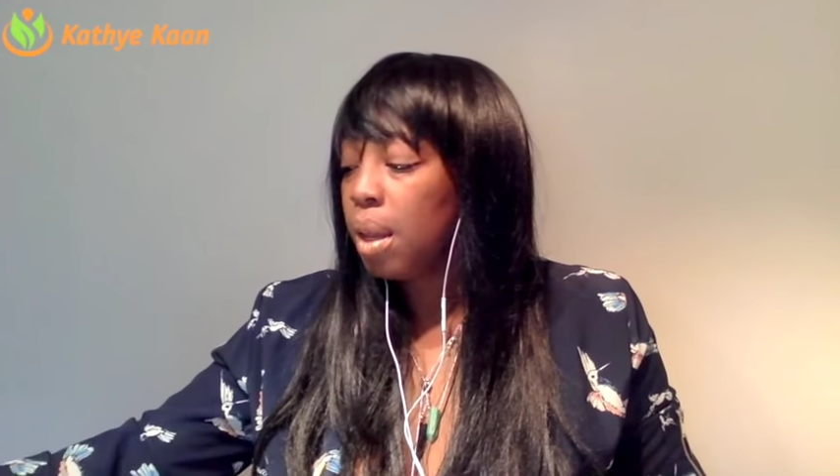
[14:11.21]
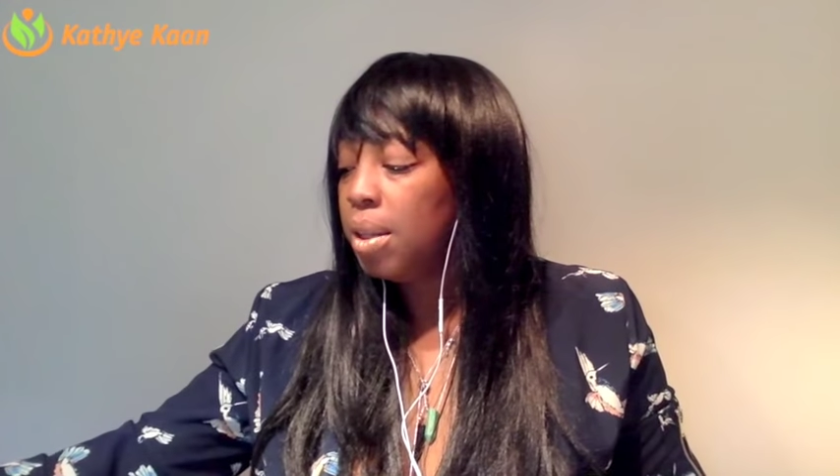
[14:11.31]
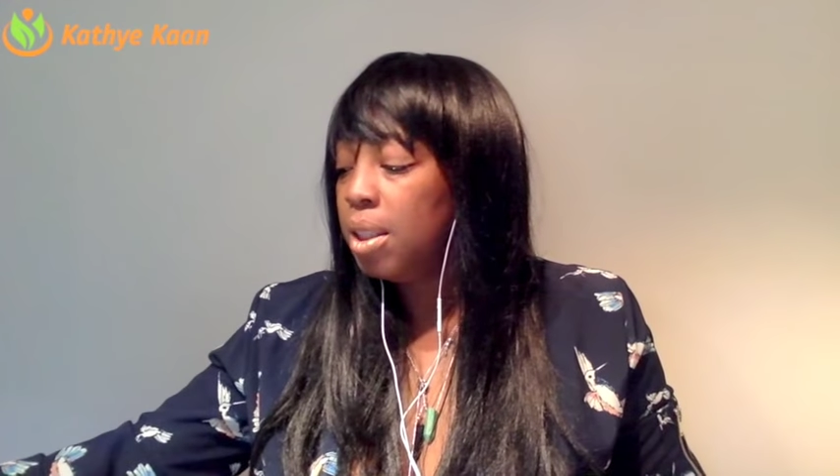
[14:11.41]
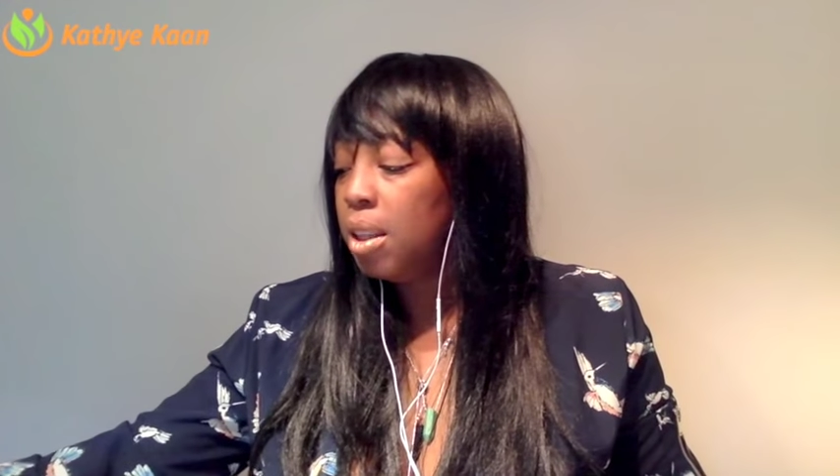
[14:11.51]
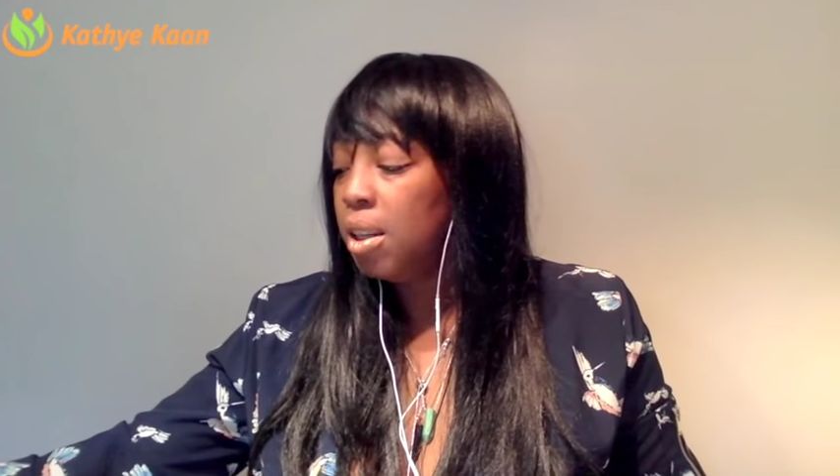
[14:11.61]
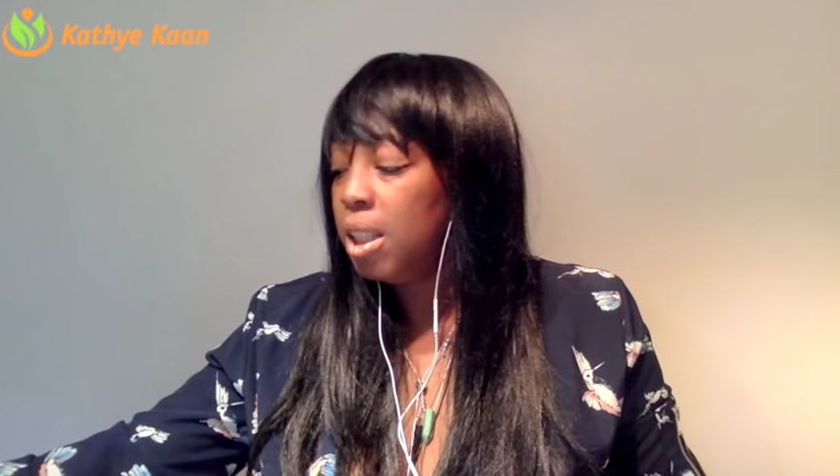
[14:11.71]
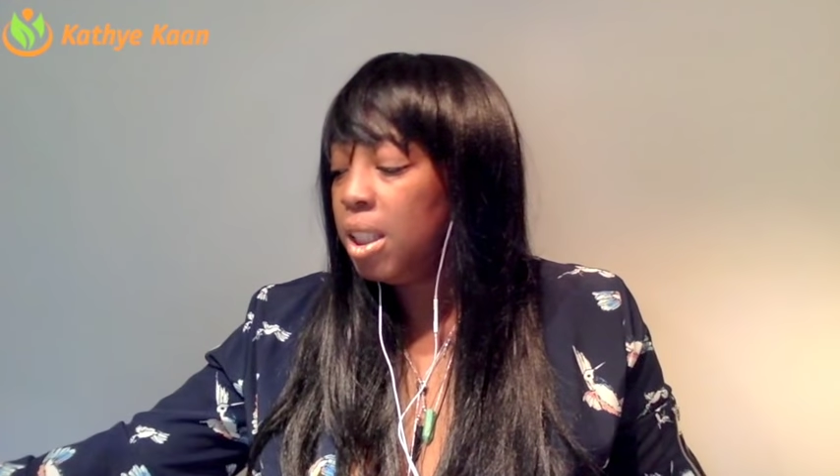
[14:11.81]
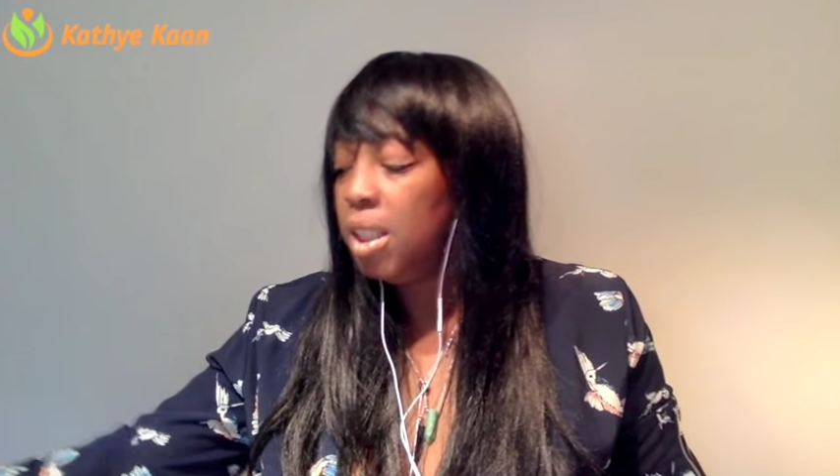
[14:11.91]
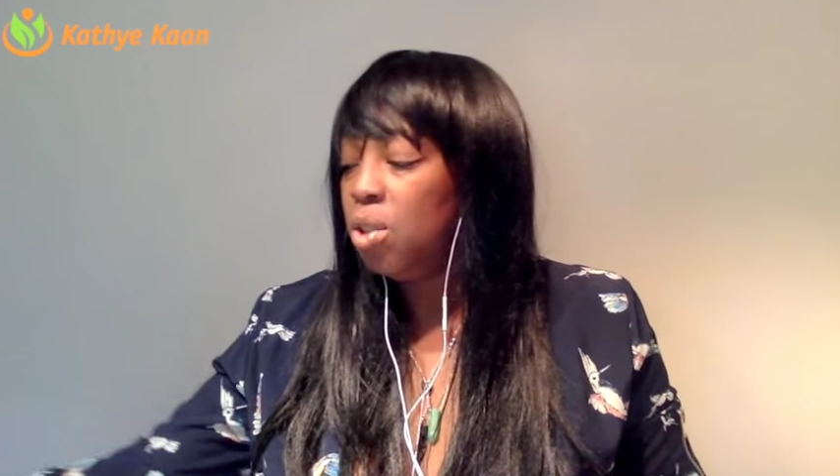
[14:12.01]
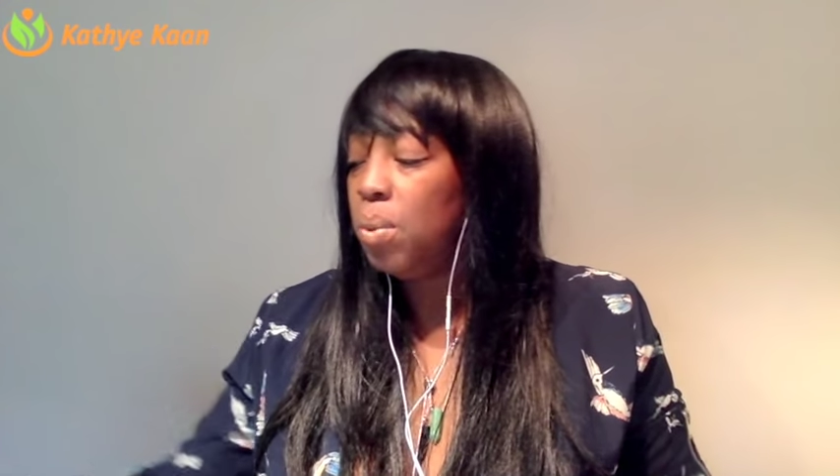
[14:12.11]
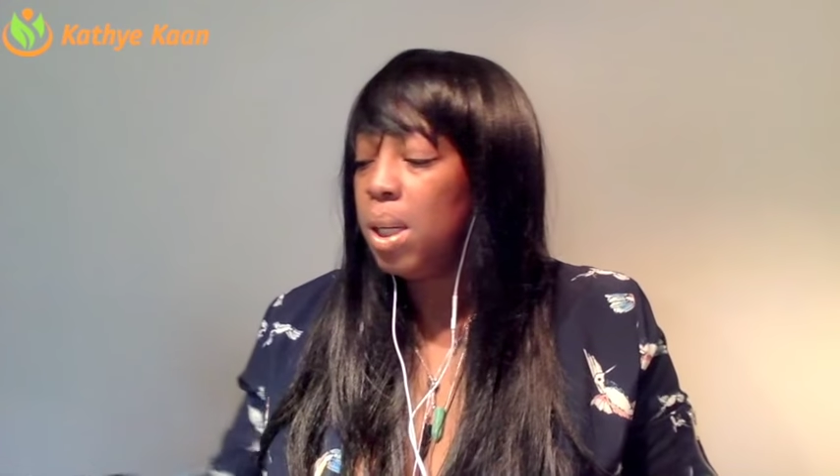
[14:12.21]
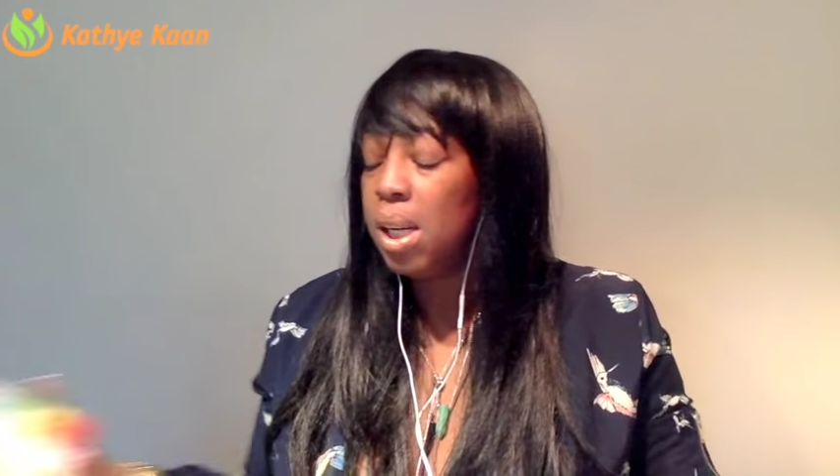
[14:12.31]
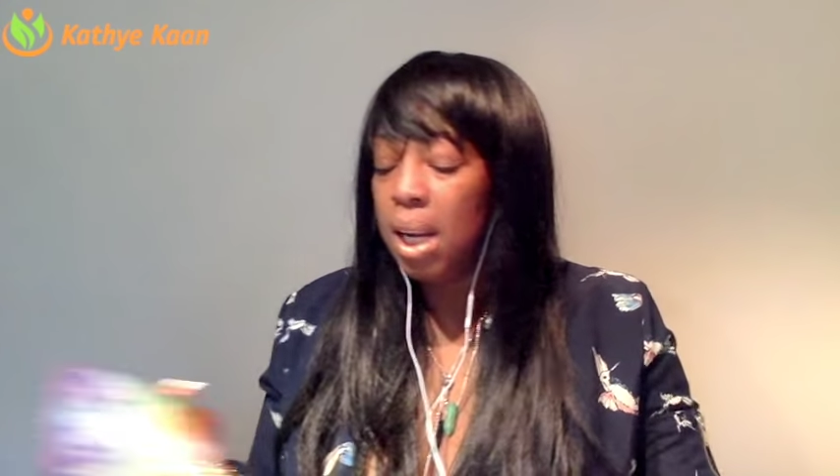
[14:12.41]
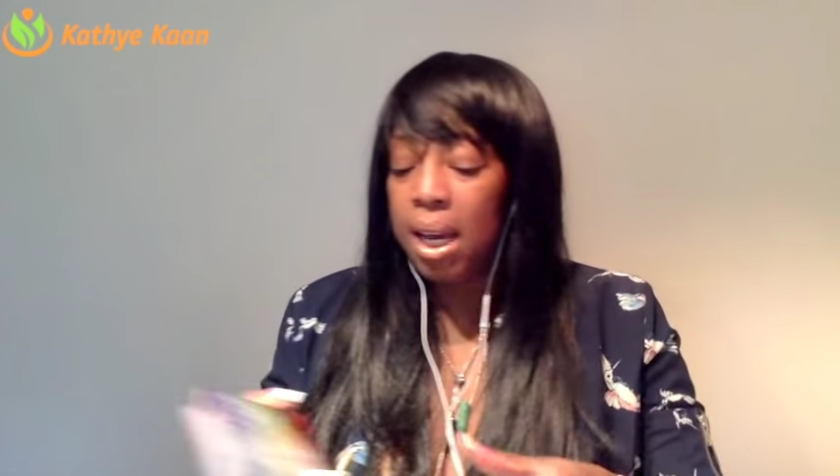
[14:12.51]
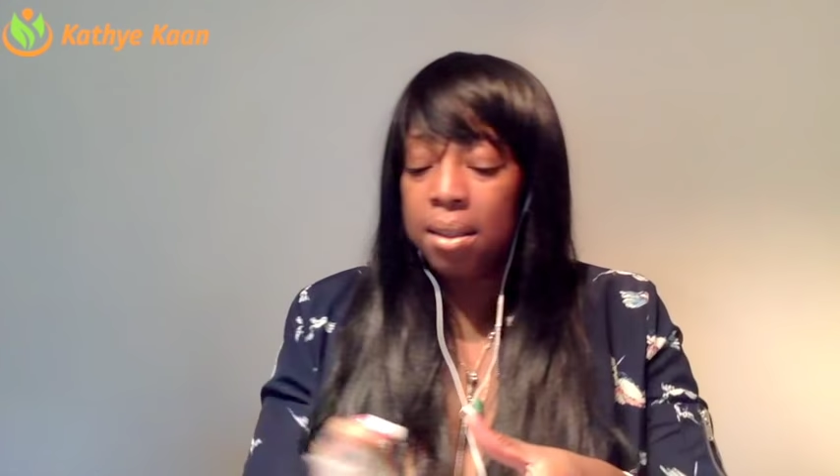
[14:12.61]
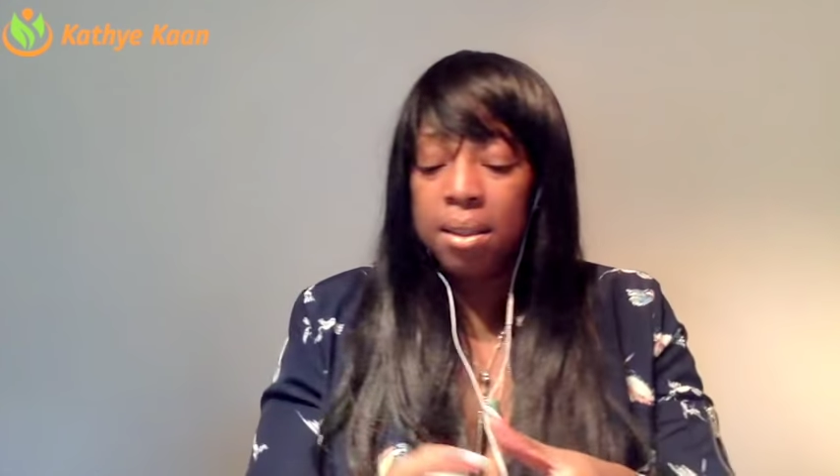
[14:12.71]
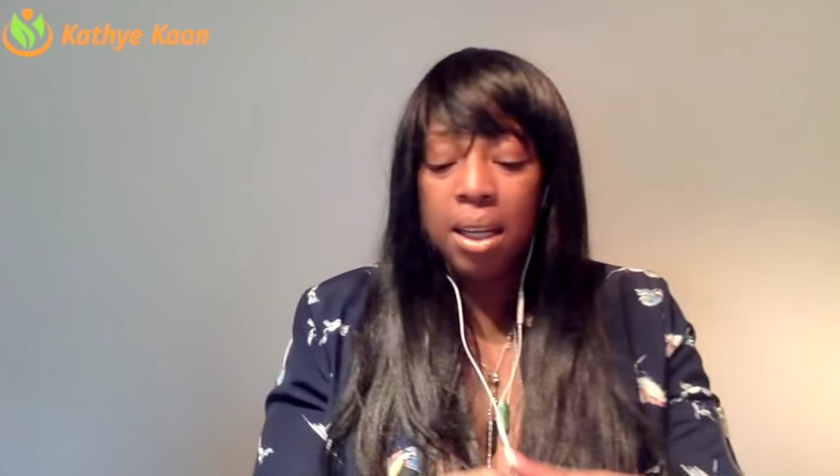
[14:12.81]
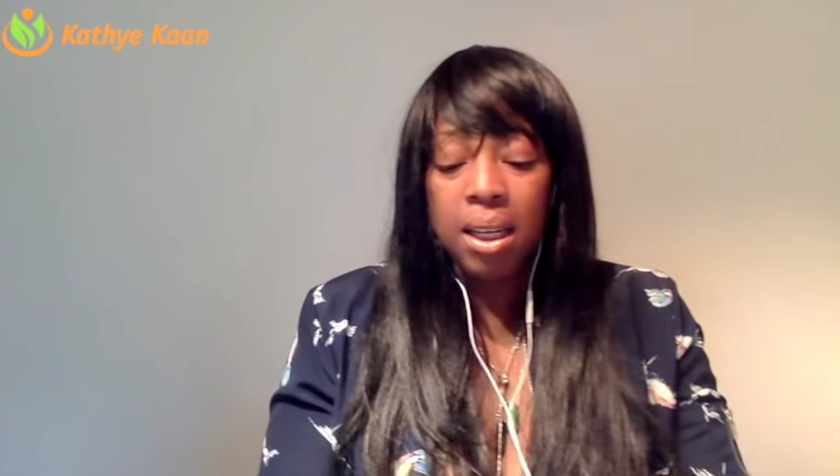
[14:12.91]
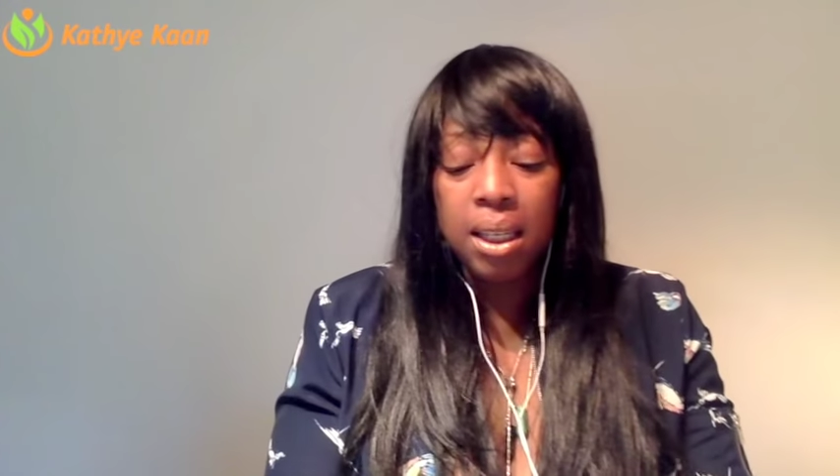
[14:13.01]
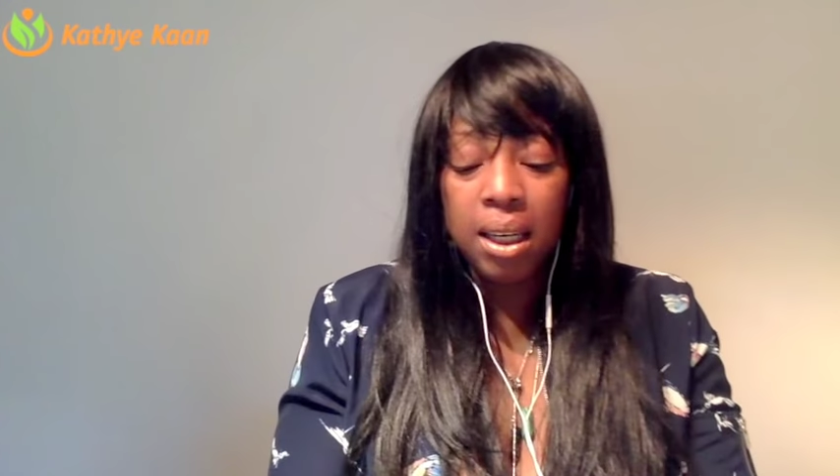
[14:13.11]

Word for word: I started these reading last night,